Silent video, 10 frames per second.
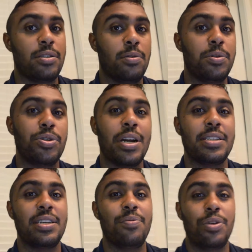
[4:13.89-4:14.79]
So we try to
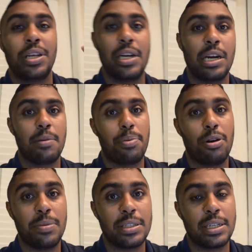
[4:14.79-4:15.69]
see if we needed any
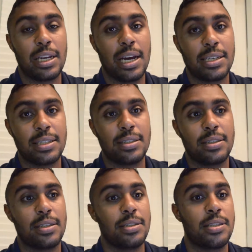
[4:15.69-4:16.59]
permits, any
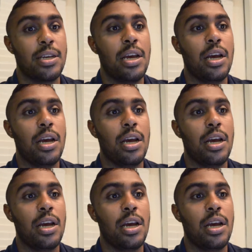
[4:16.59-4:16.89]
licenses.